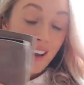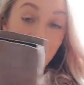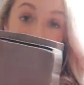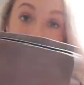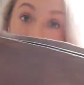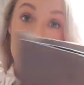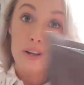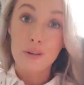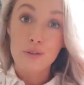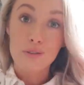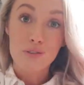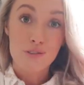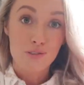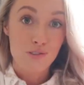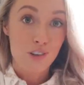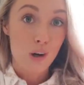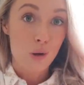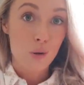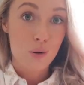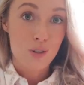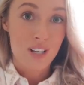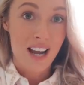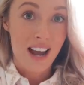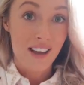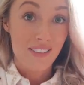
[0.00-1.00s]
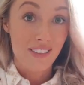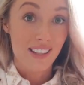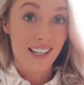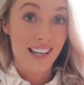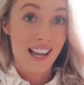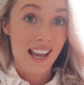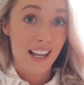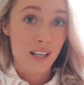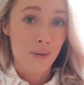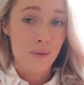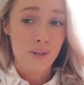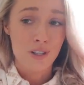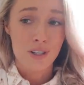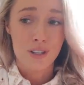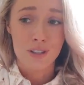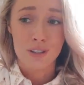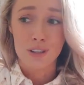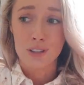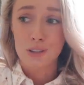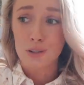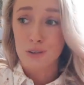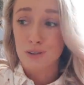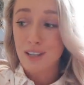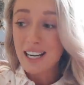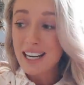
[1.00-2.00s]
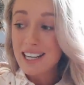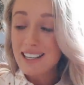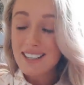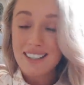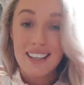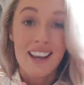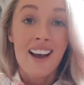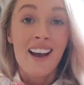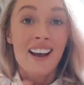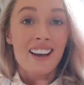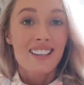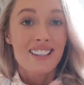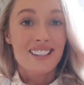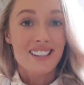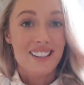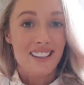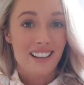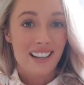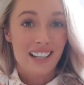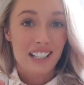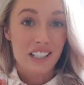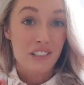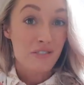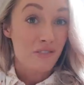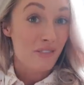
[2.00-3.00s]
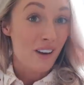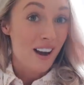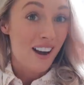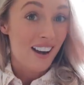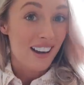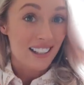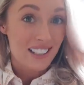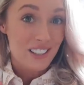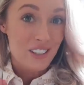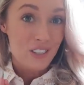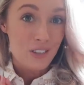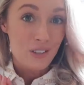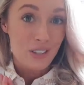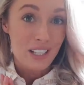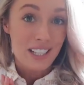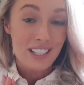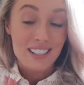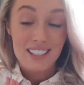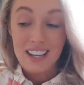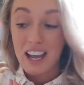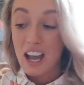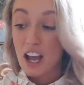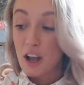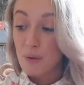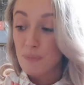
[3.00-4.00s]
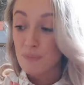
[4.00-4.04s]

they don't roll down the leg, which is a great sign for High Street